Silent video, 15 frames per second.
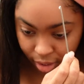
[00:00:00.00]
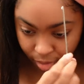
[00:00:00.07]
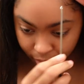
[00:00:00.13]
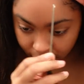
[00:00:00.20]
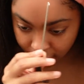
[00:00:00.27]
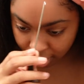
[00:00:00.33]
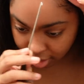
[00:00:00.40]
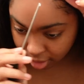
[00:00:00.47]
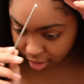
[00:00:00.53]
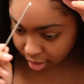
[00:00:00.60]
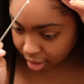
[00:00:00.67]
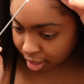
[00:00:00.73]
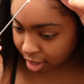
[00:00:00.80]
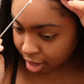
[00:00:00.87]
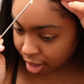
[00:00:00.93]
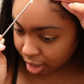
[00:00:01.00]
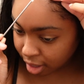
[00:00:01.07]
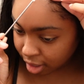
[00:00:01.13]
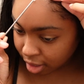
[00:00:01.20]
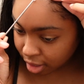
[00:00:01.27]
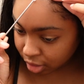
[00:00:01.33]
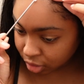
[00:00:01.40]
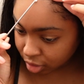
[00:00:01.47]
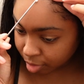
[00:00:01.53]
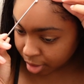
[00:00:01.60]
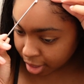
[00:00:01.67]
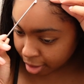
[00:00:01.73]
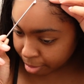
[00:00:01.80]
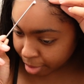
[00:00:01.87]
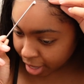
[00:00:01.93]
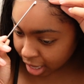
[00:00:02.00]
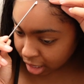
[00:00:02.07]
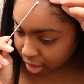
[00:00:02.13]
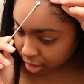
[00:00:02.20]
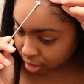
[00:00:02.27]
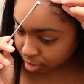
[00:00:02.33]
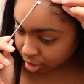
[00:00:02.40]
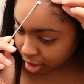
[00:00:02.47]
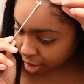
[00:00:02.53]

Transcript: though at the end of the day it should be a balance with